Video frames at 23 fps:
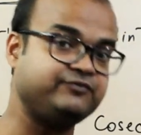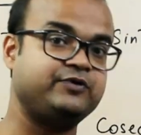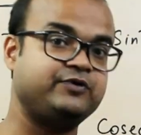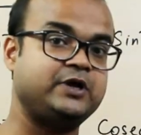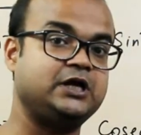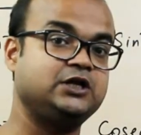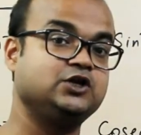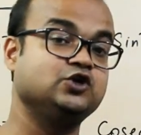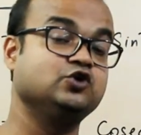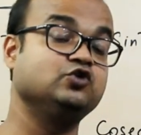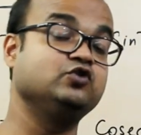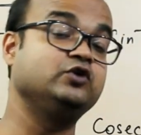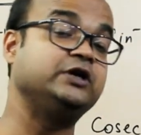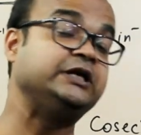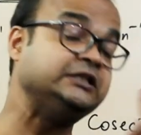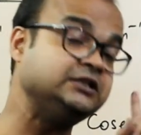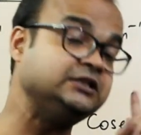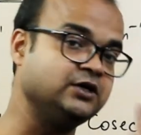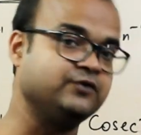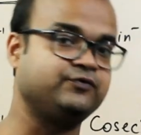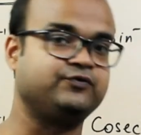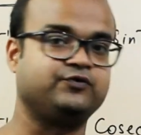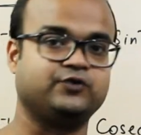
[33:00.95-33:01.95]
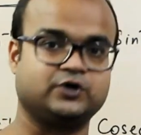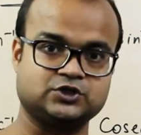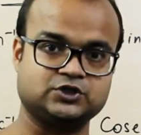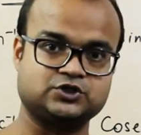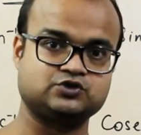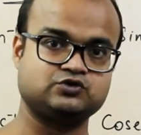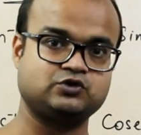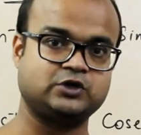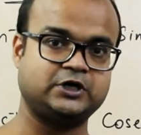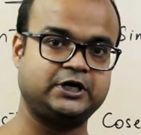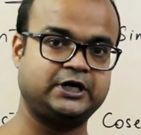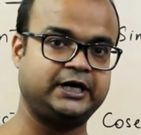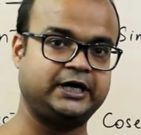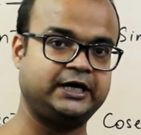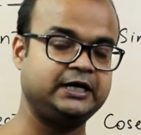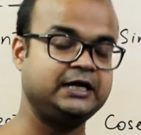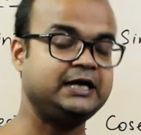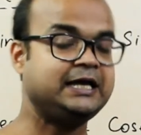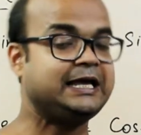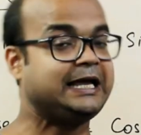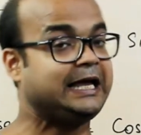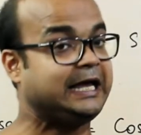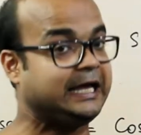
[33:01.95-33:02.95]
value in the first
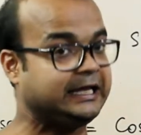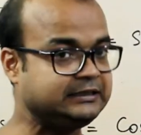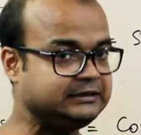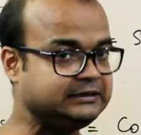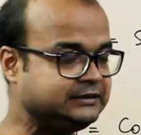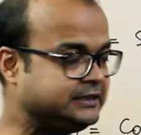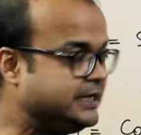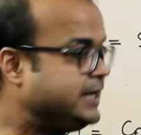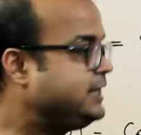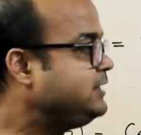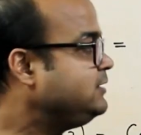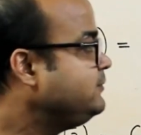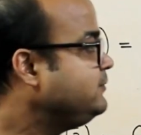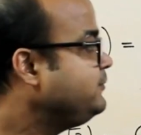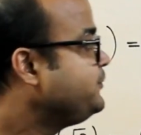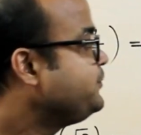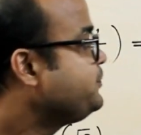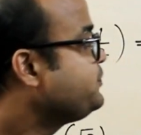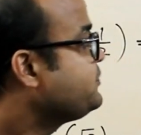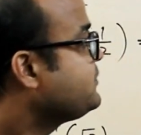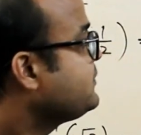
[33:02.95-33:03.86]
quadrant, and then